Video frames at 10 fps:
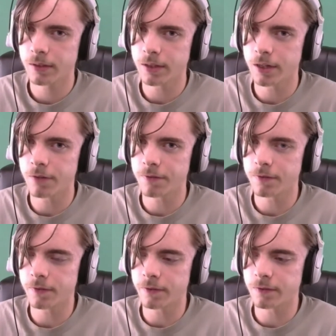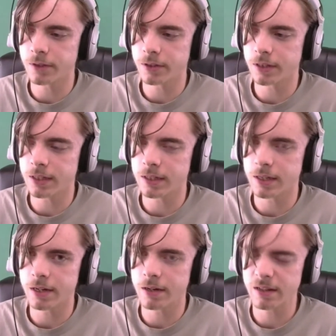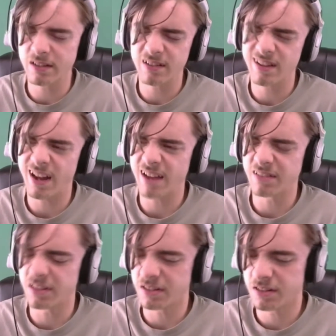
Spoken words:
You know, if this, they, I don't know.